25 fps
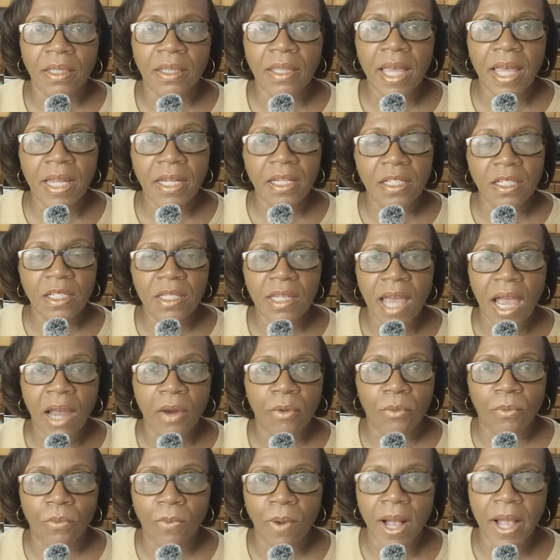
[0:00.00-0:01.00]
that is
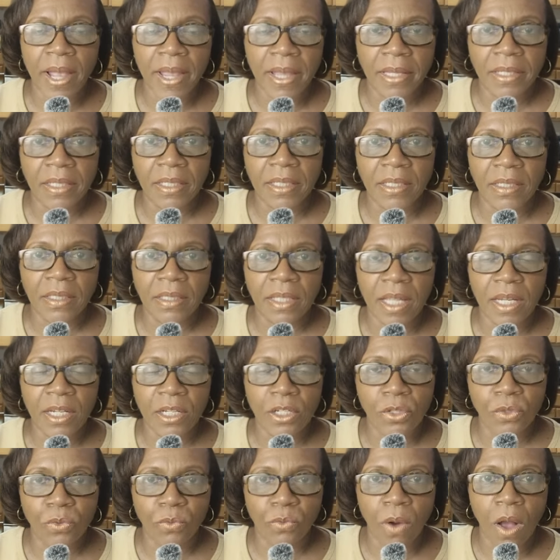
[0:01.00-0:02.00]
not right, that
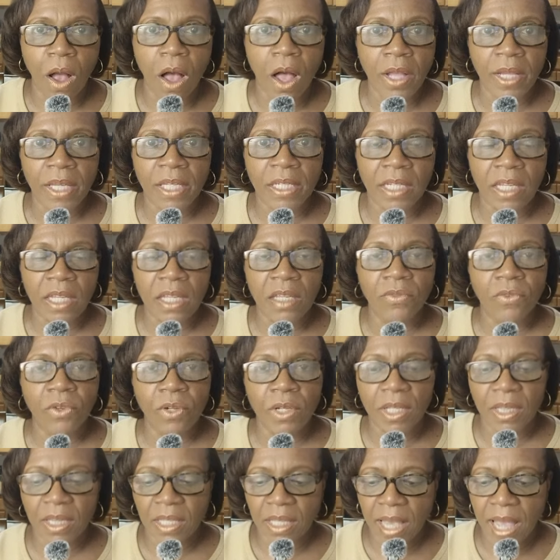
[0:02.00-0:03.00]
is wrong and evil
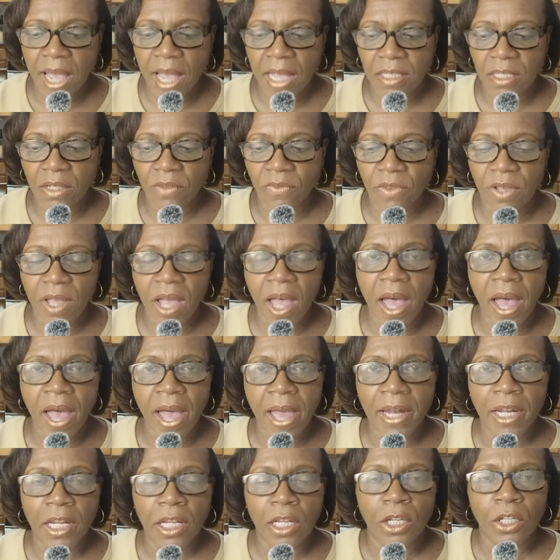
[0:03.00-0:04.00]
in the eyes of
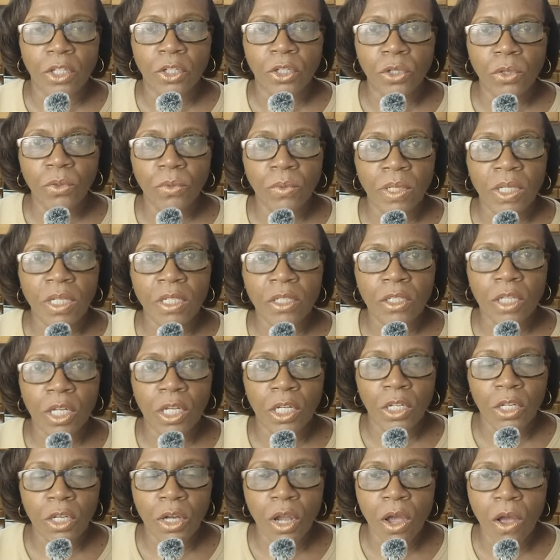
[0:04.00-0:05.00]
God. You need to
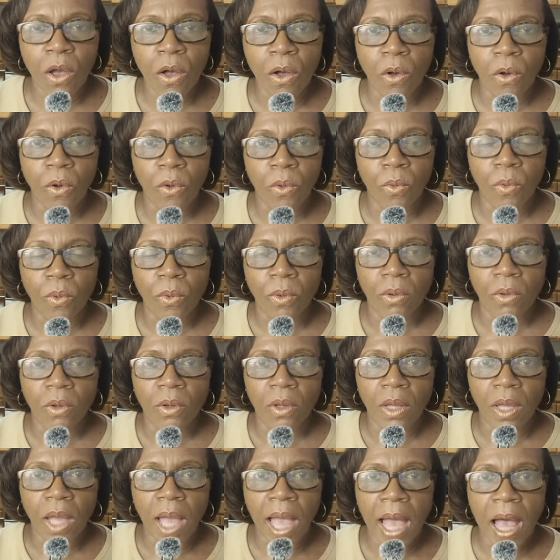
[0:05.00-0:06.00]
know
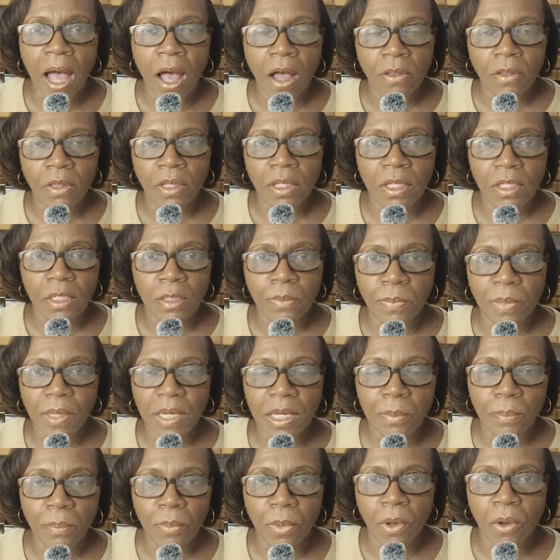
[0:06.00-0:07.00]
how these
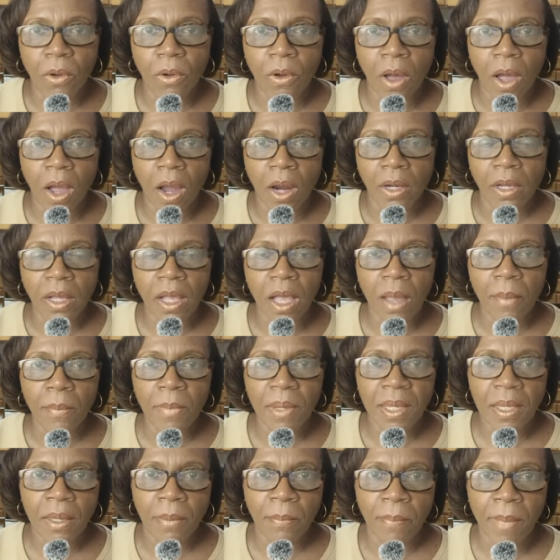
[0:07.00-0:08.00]
people are
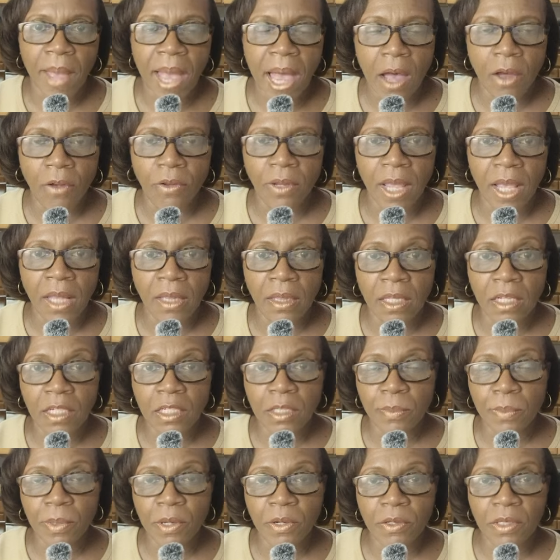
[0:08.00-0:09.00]
coming about and
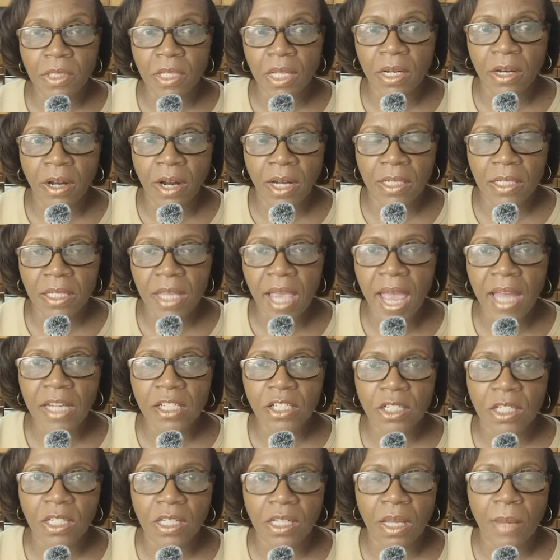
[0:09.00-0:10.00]
these spirits that are
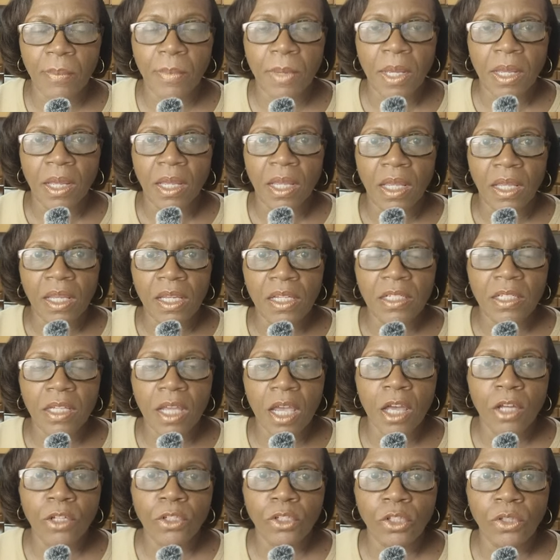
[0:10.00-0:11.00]
attached to them. He
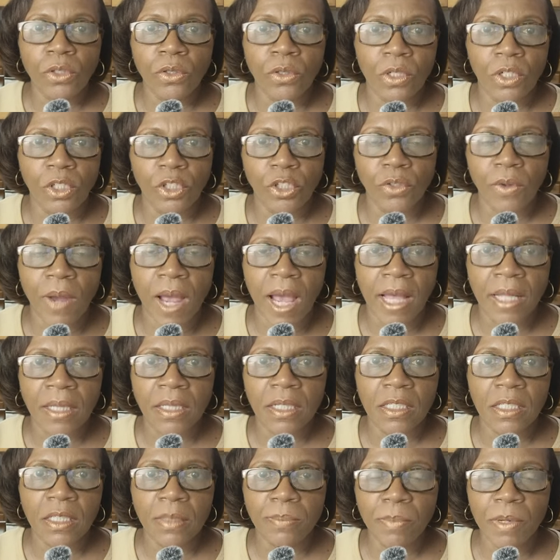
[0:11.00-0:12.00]
tells you to try
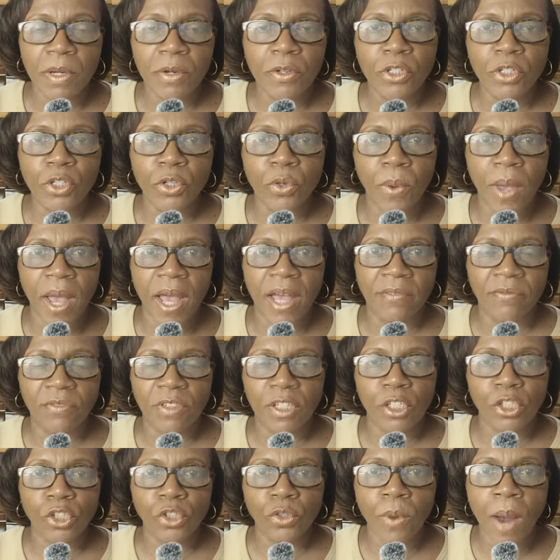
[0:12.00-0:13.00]
the spirits. You have
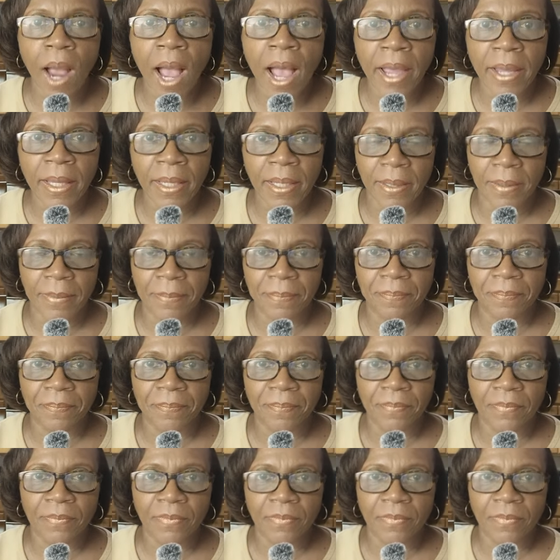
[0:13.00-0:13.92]
to try them.